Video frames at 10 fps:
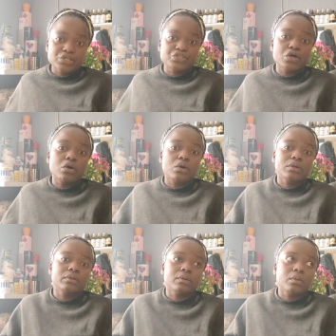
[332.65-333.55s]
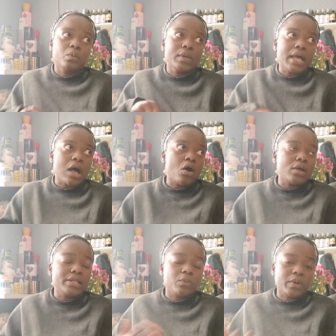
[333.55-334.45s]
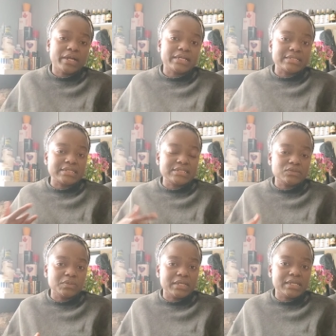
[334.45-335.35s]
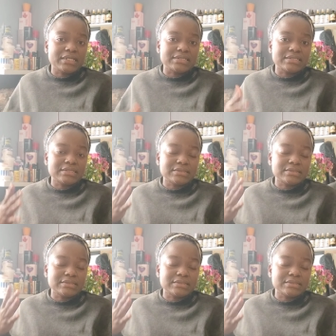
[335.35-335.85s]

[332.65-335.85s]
So we are all aware that this week is